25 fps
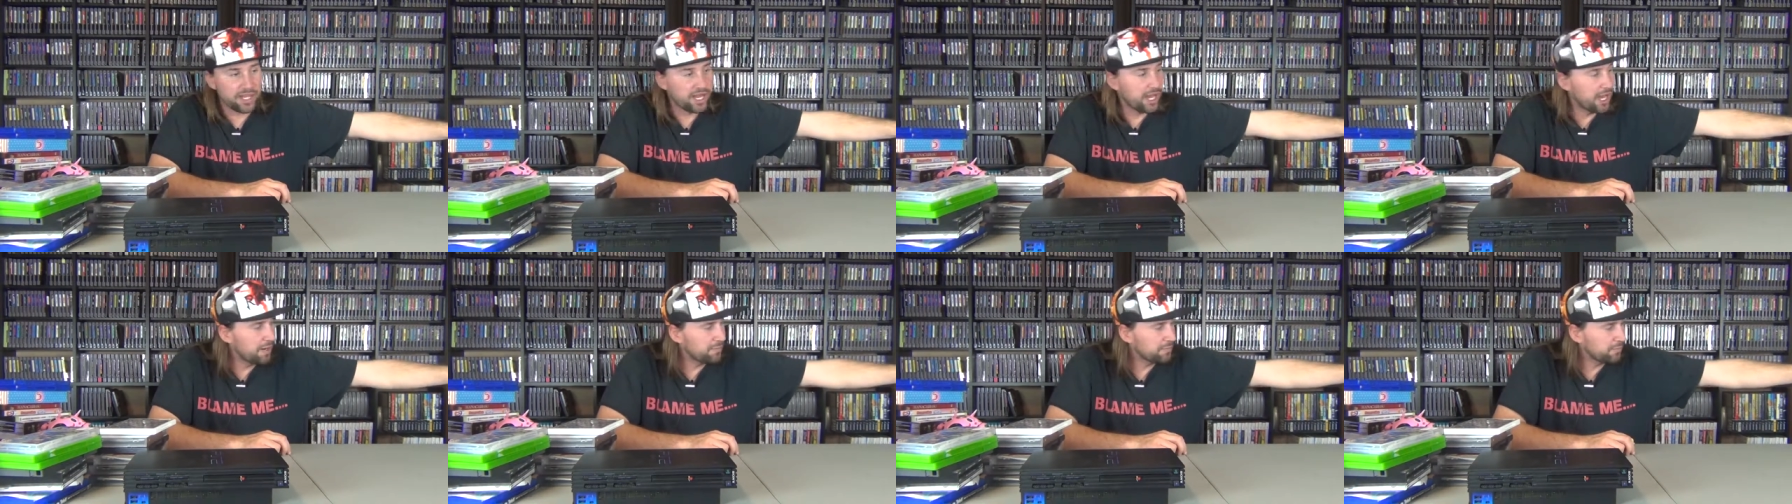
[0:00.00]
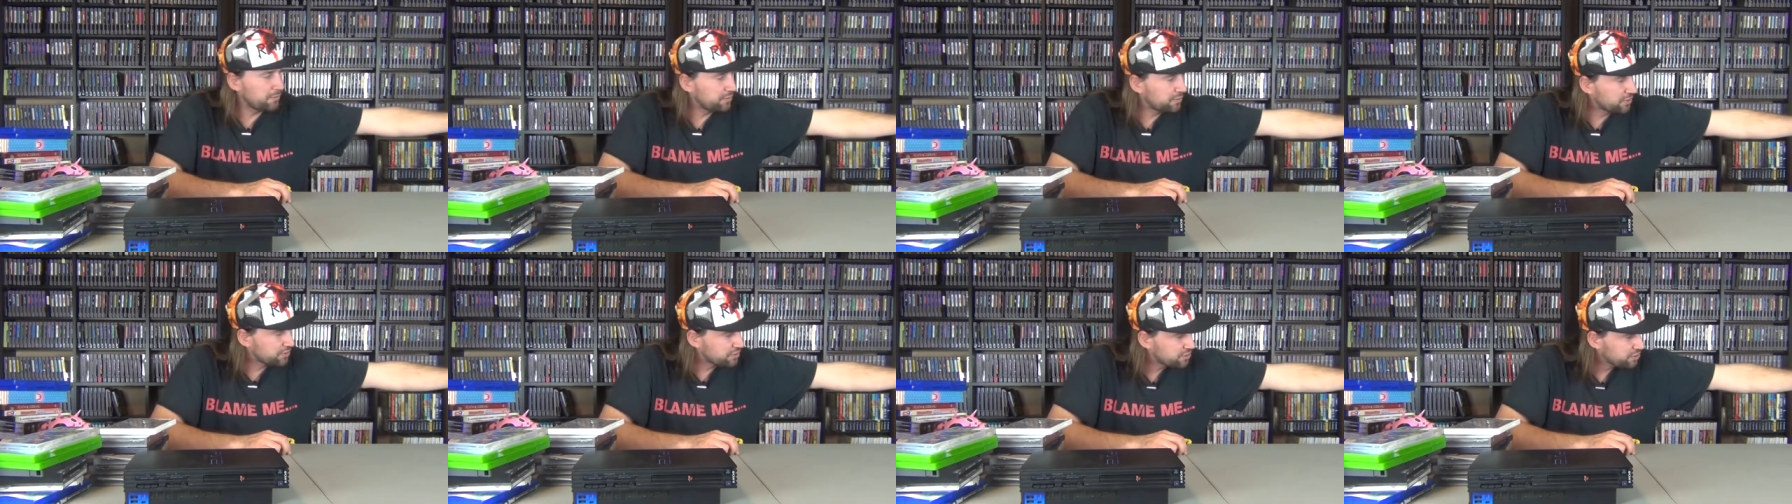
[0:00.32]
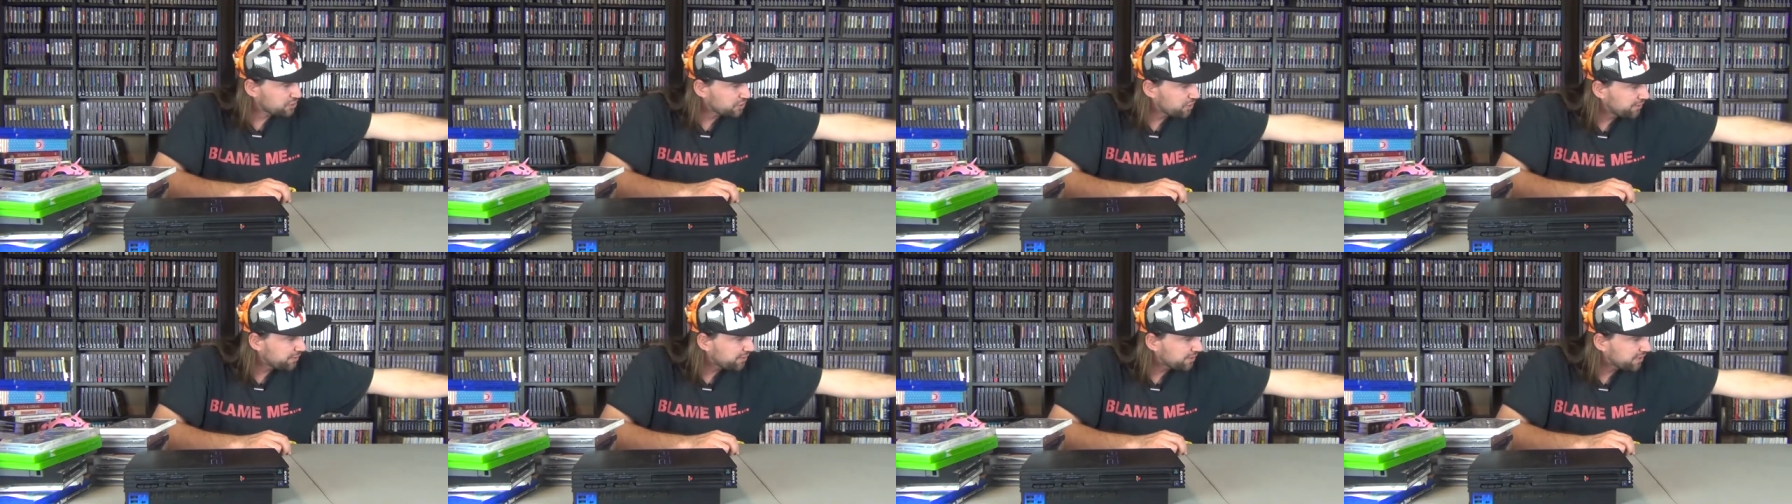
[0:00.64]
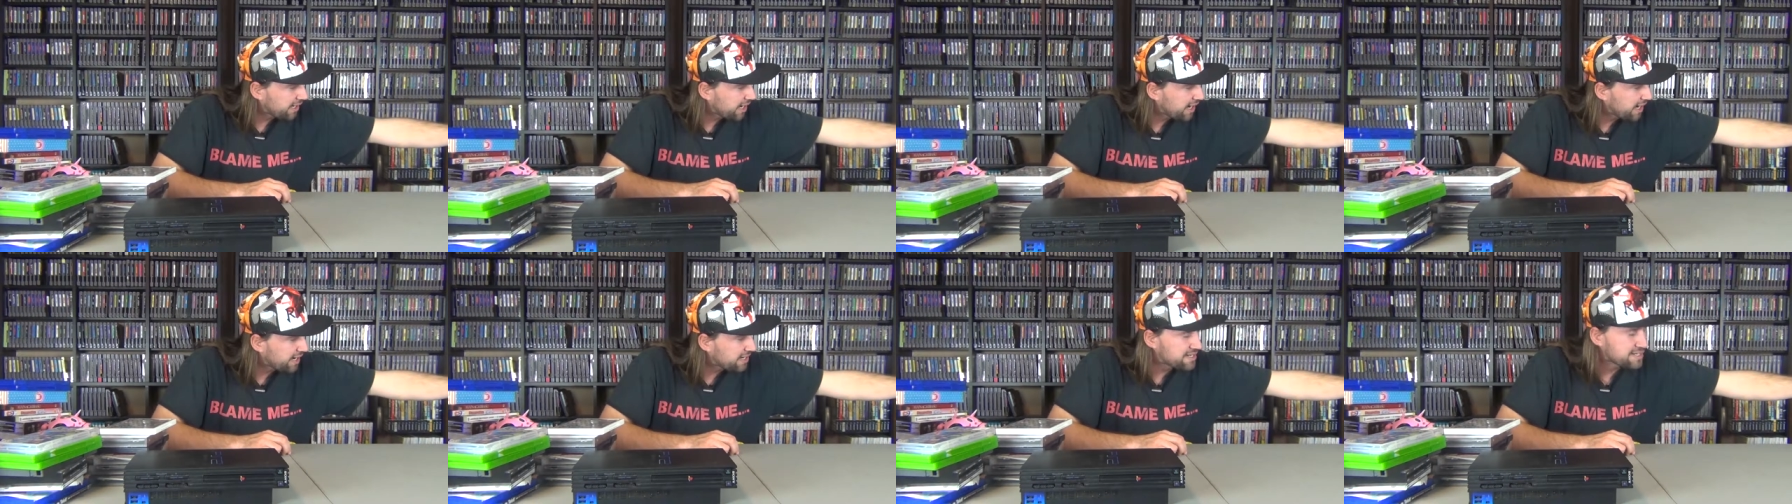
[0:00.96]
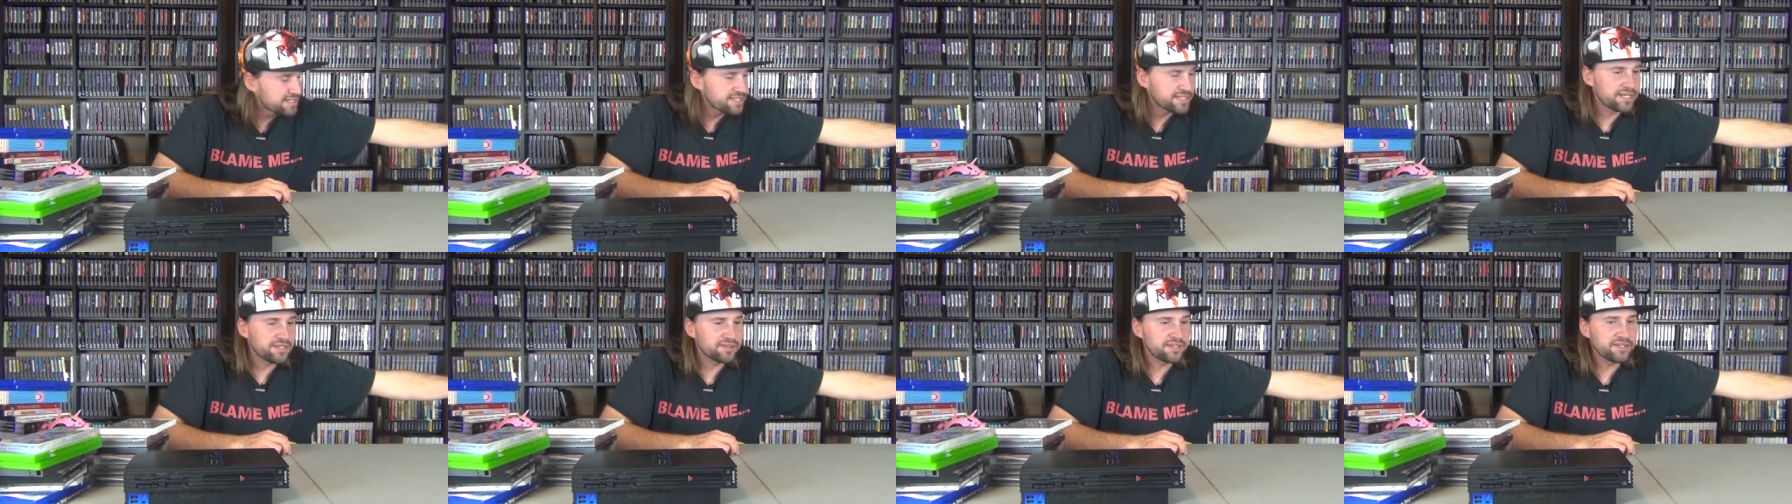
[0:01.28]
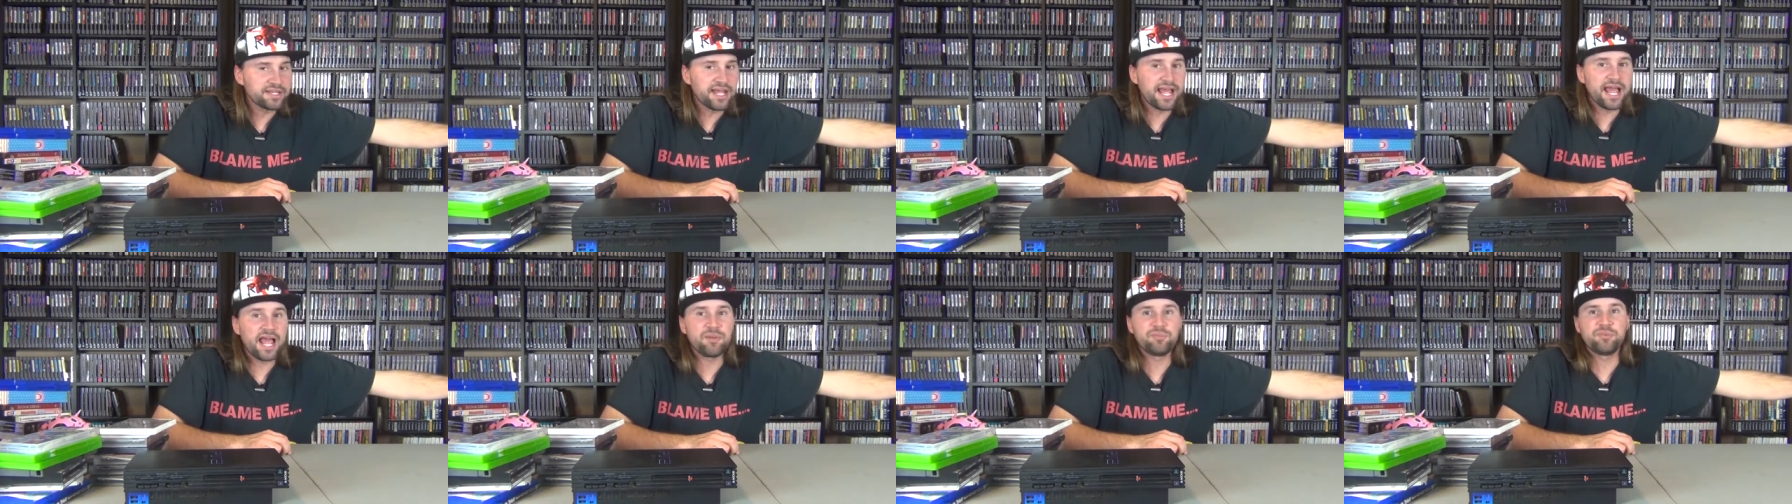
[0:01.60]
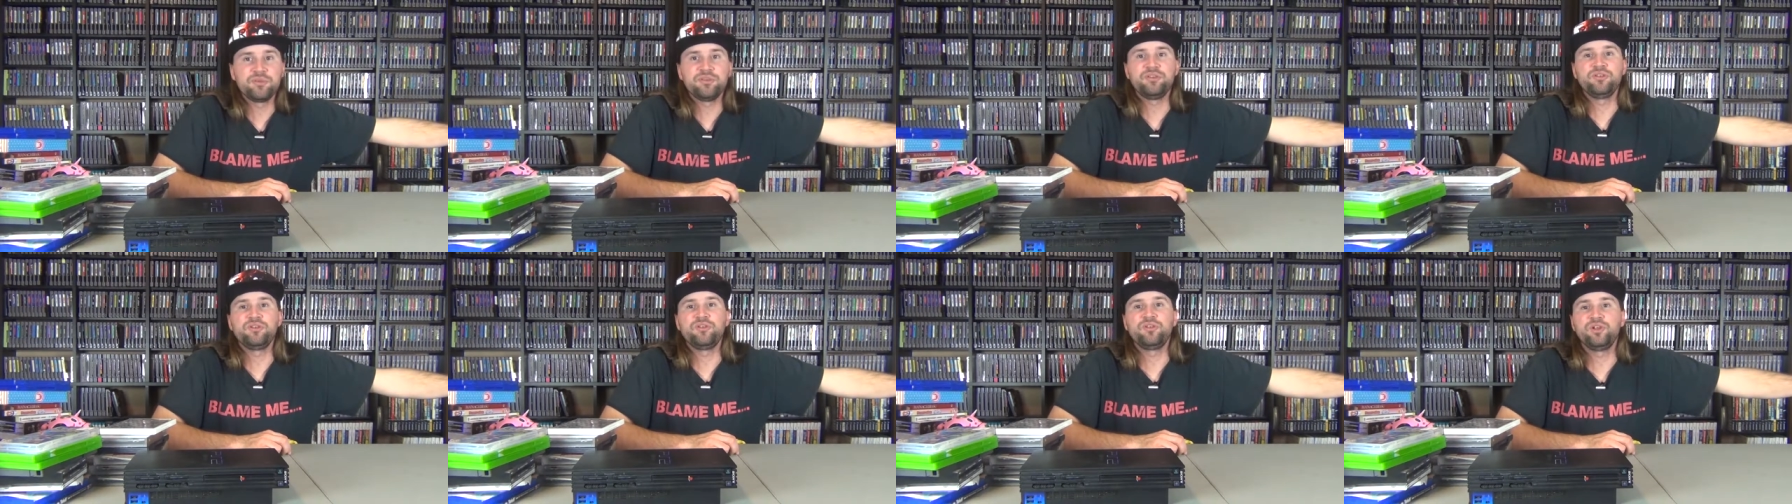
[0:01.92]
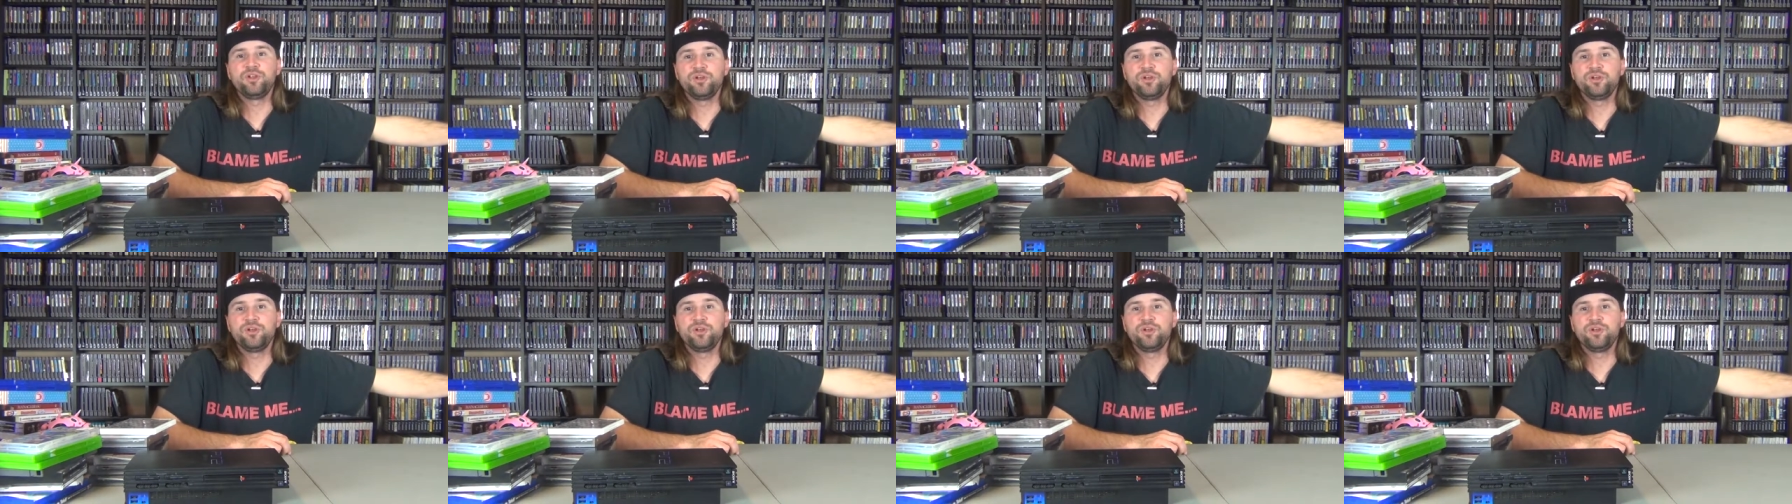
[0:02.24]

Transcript: I'm going to show you guys is something I've been